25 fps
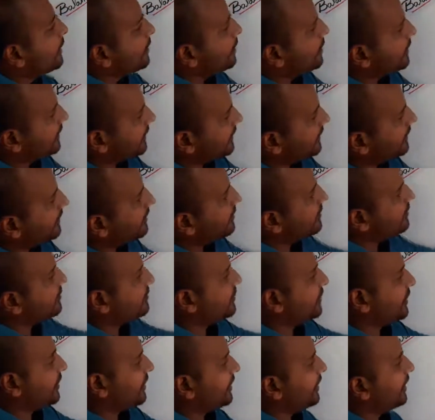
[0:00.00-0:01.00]
B,
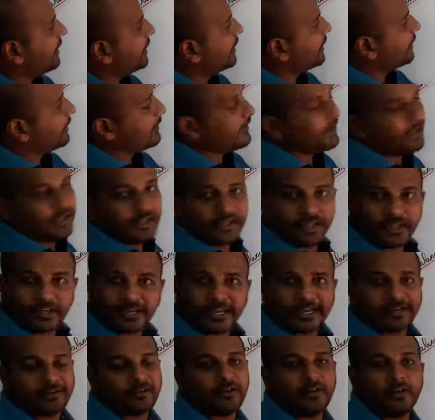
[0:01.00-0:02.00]
C, D
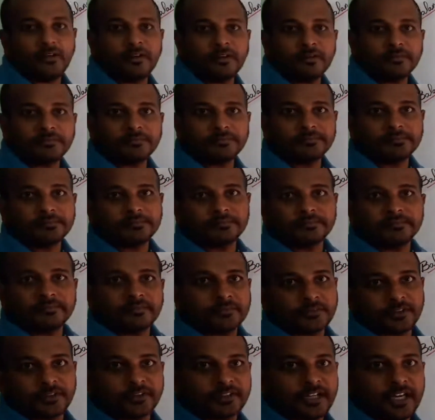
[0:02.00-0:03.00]
and all.
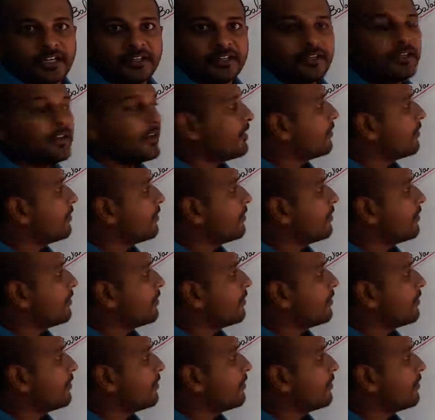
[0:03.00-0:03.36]
Understand?